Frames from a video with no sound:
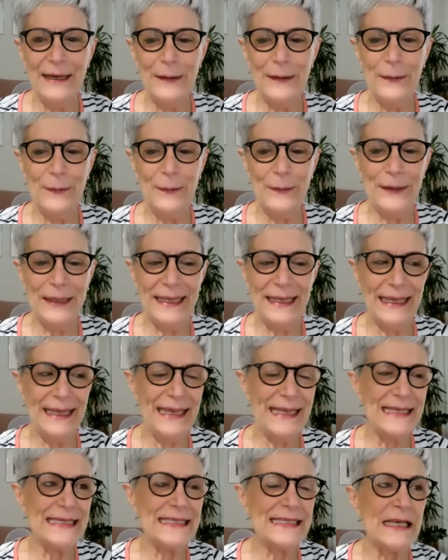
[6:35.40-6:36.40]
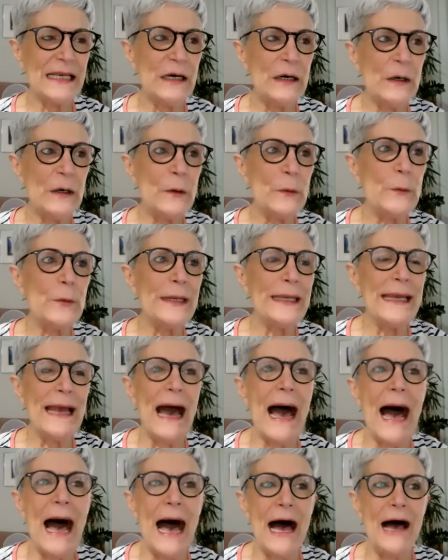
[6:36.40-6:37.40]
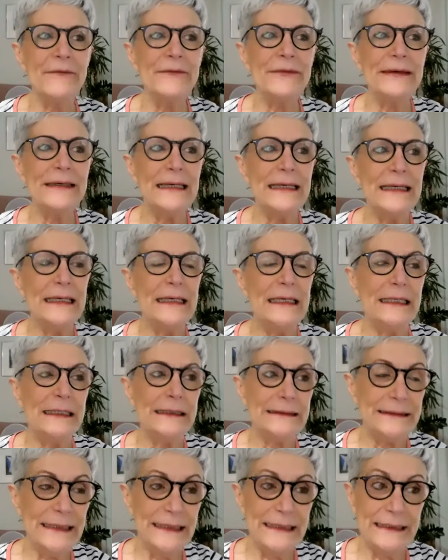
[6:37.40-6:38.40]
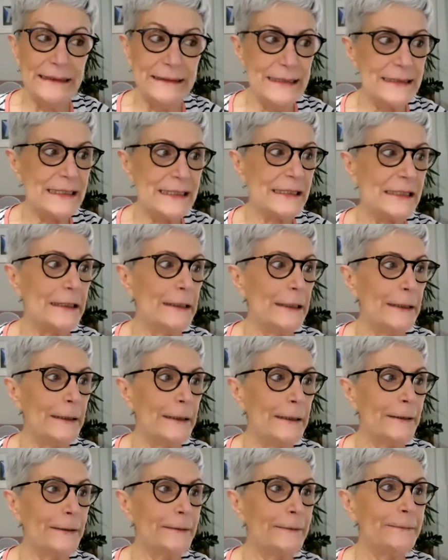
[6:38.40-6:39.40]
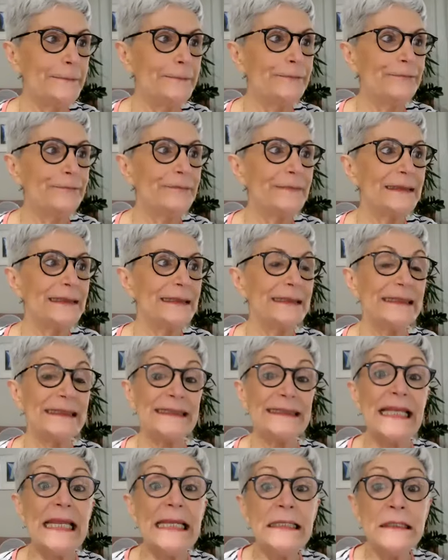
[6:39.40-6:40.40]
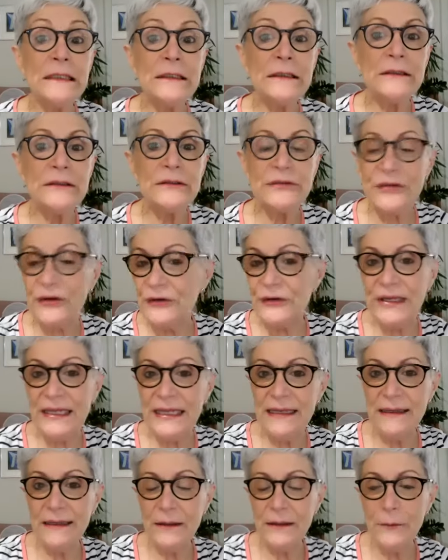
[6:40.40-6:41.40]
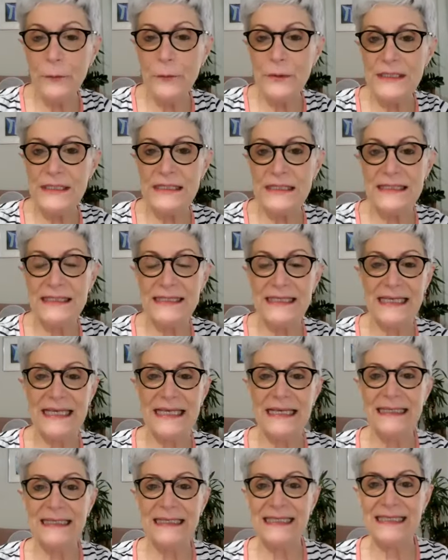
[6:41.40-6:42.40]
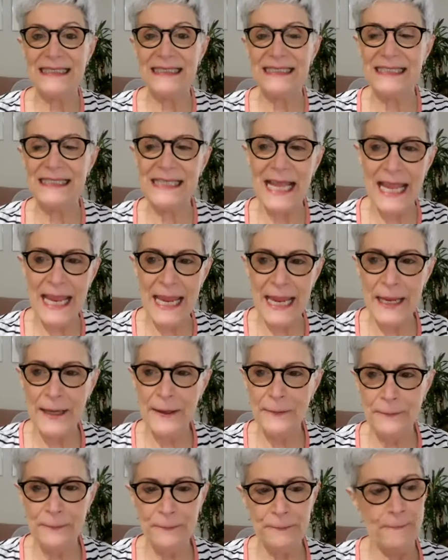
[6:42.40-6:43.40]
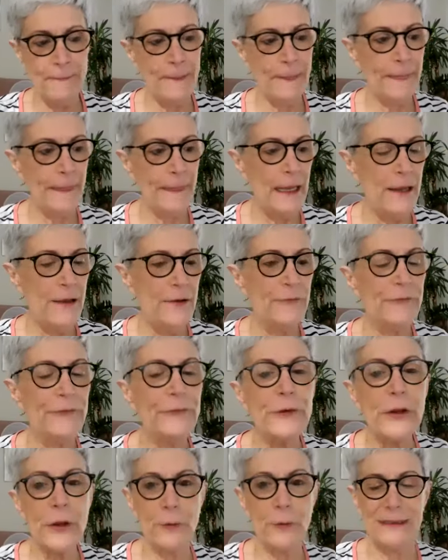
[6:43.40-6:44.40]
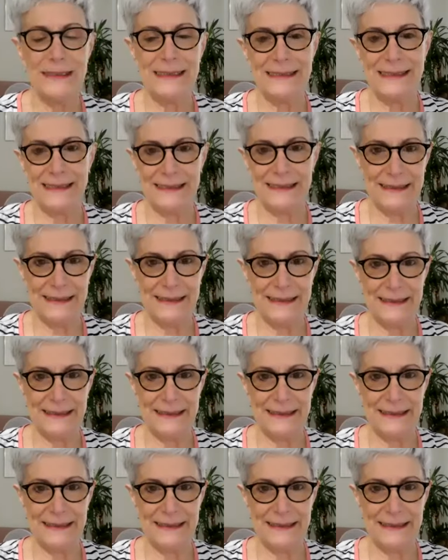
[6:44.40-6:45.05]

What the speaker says: Okay, so we have this syntony, which is in the same frequency.